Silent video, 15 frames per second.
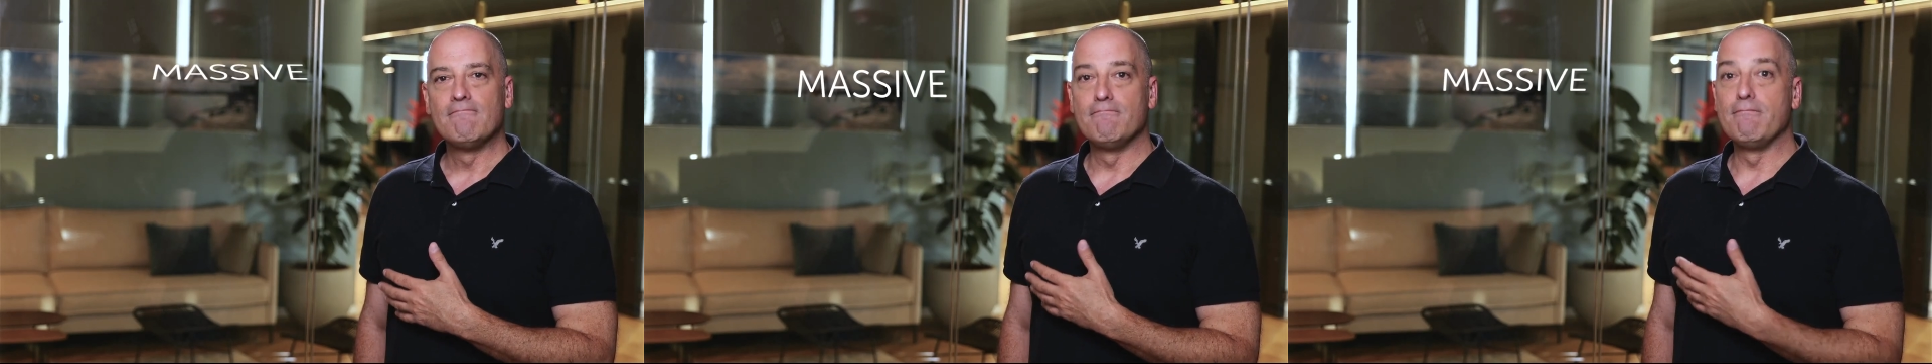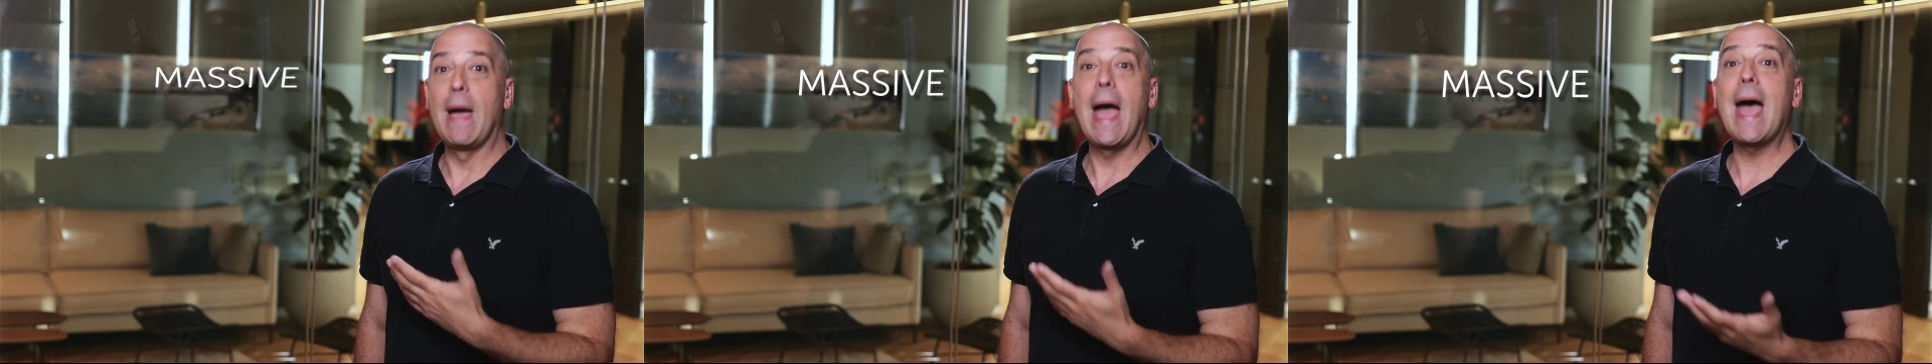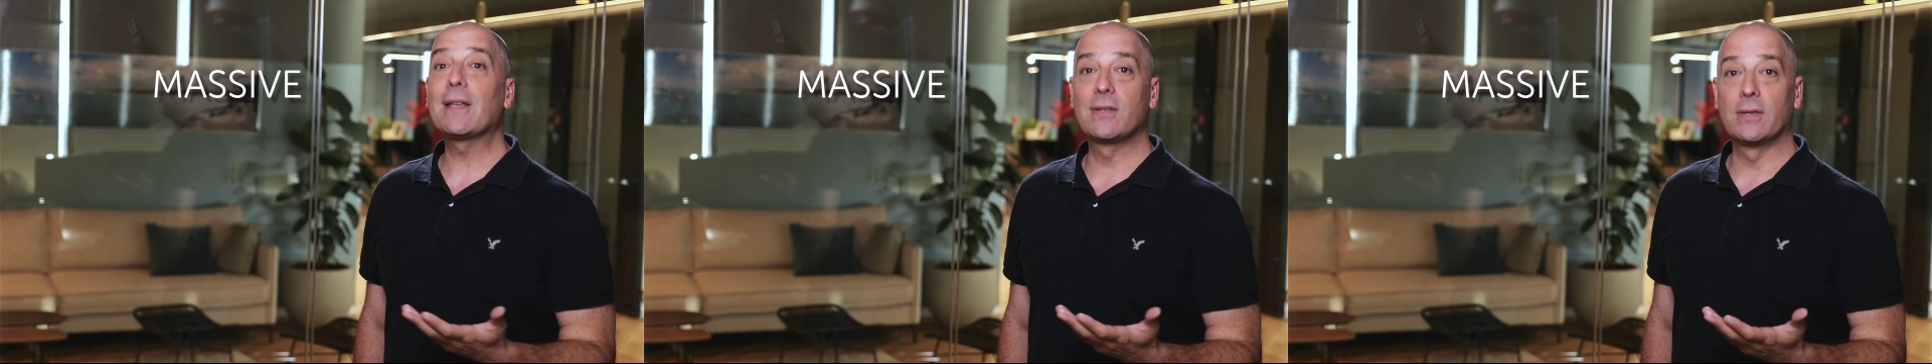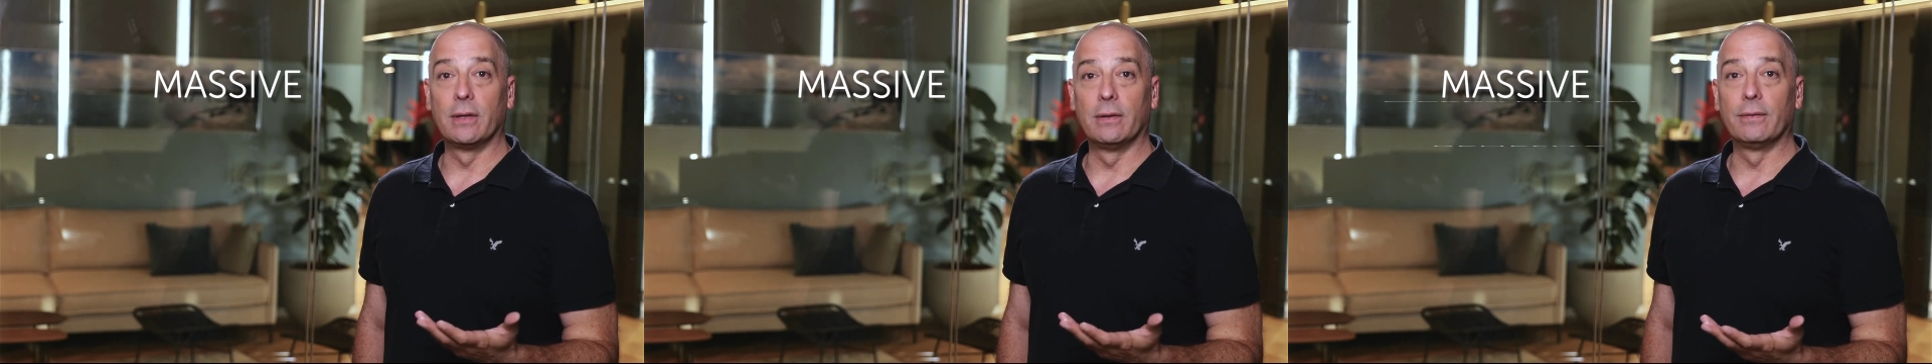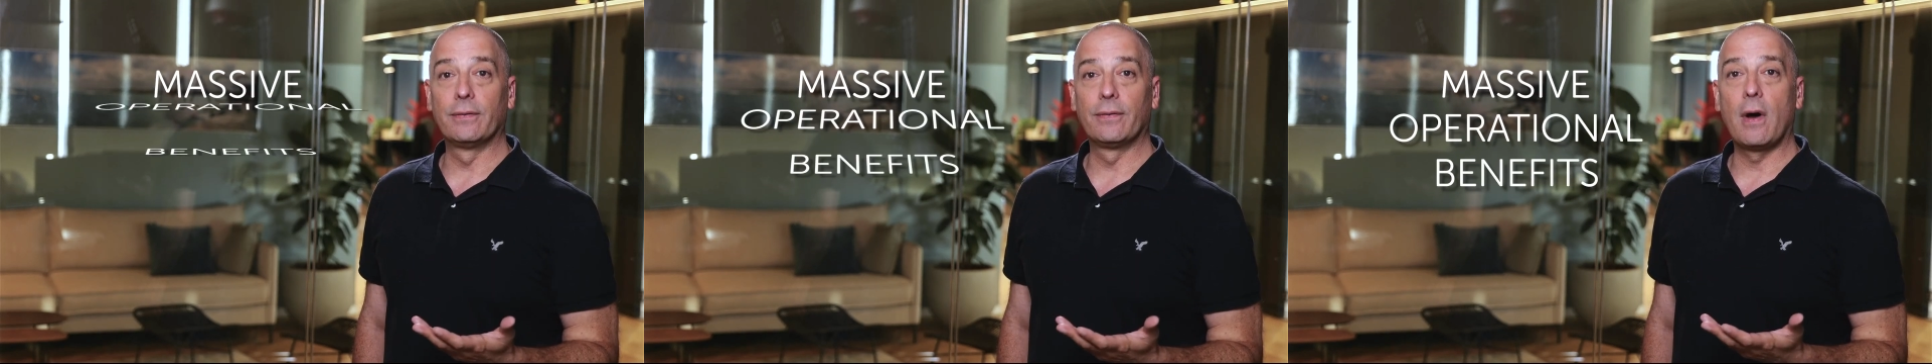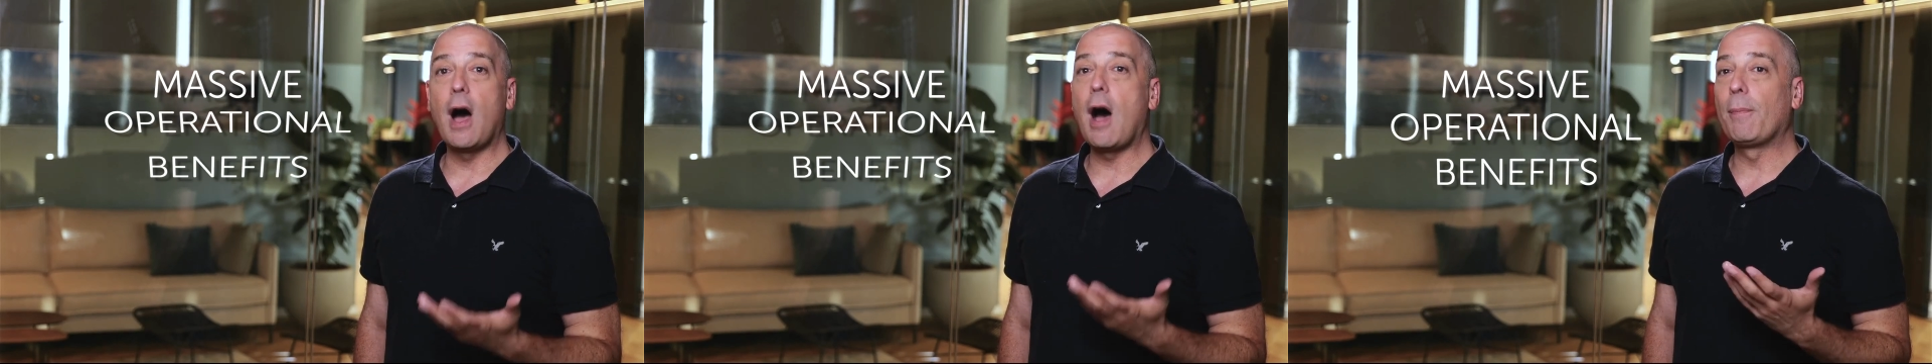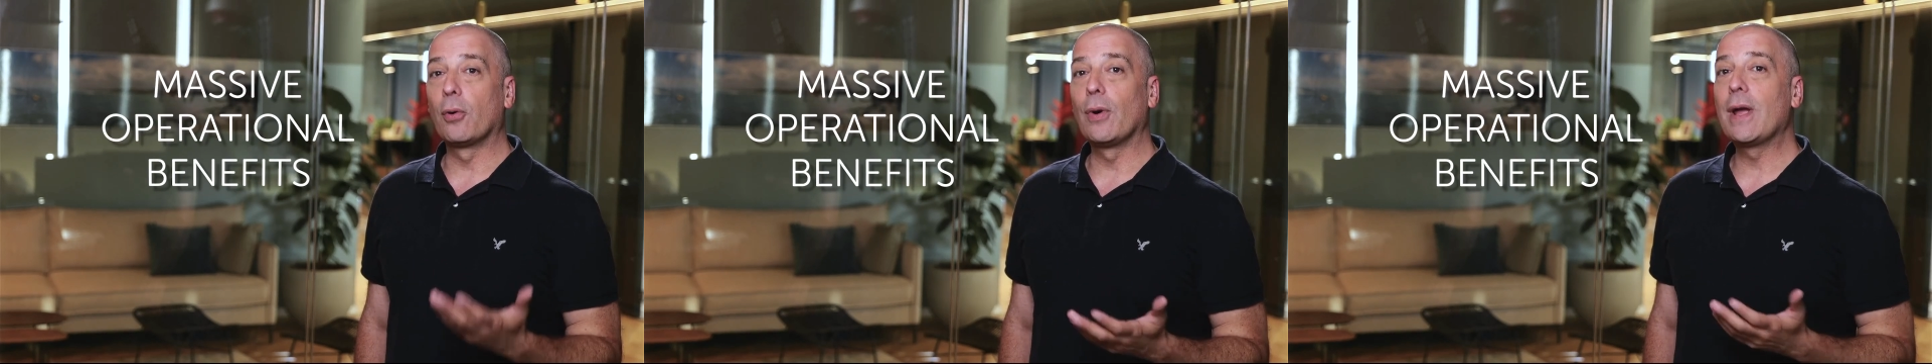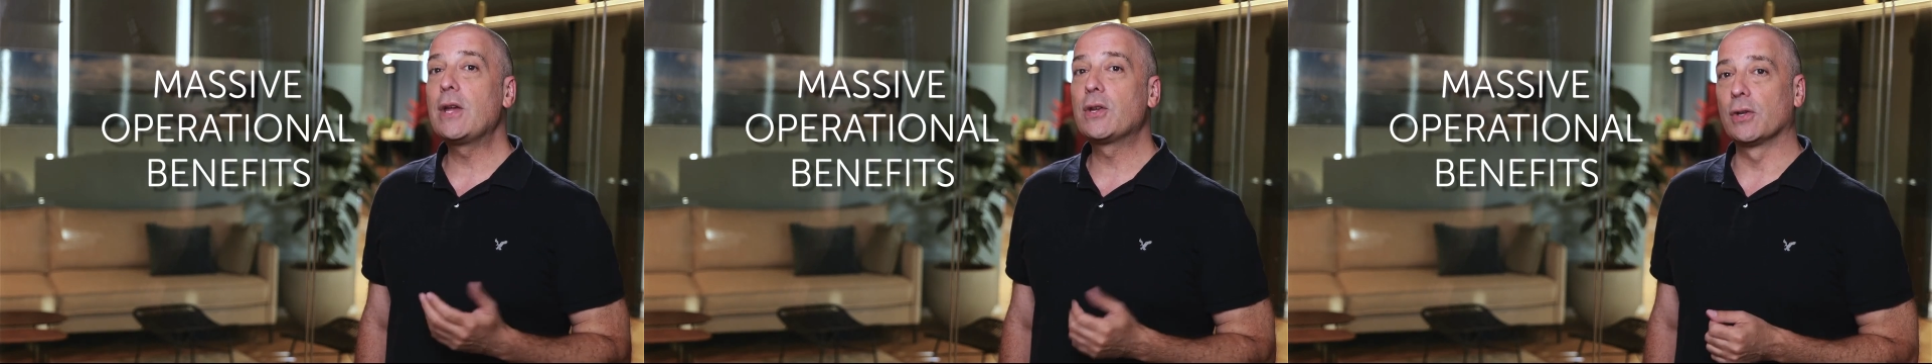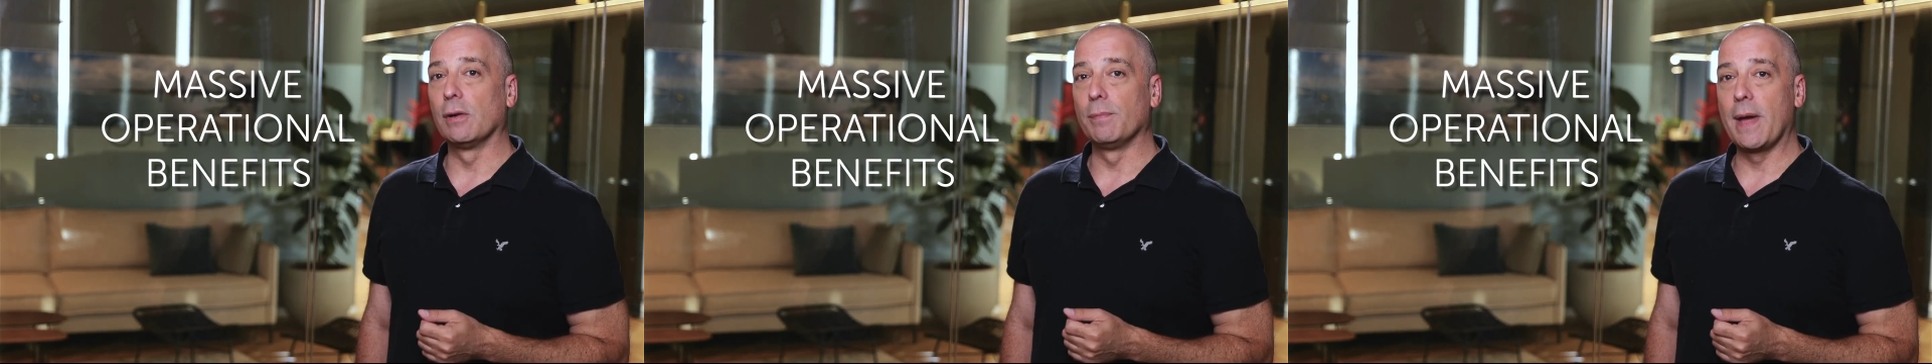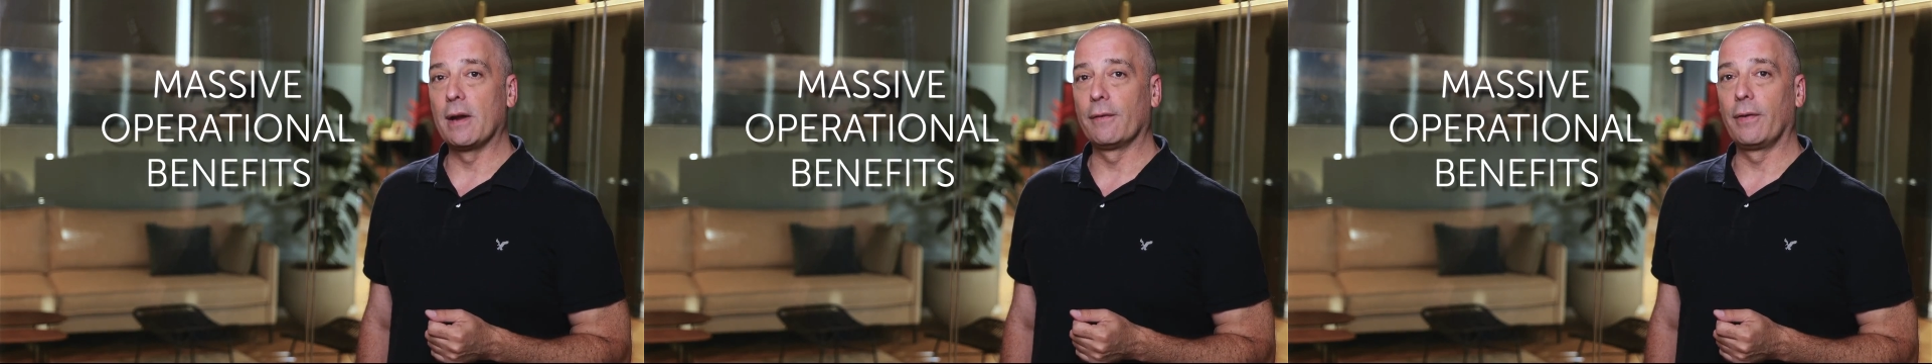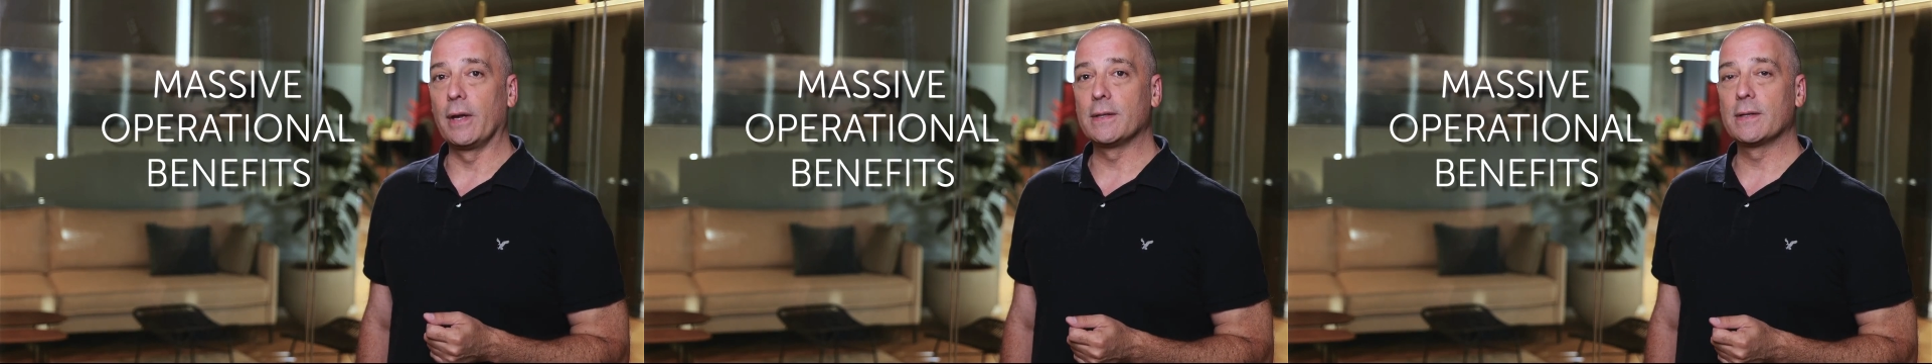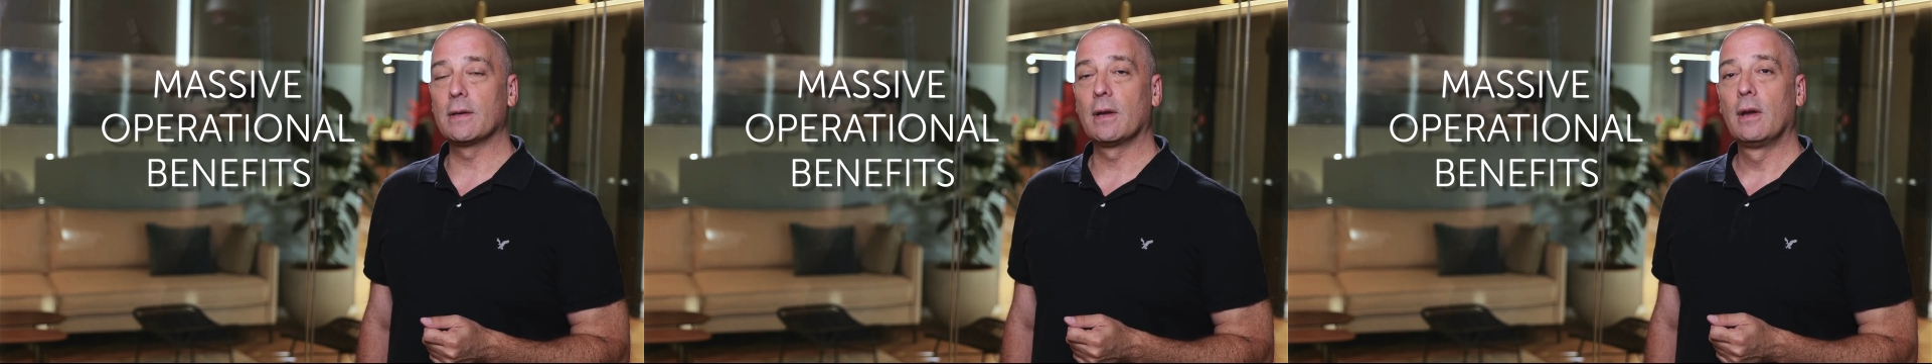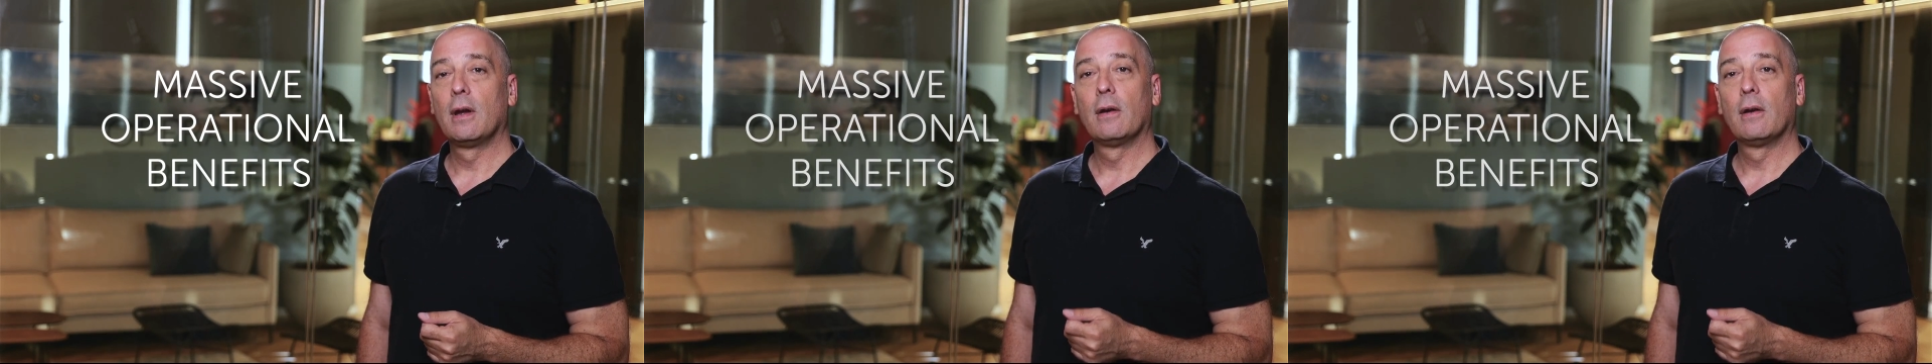massive operational benefits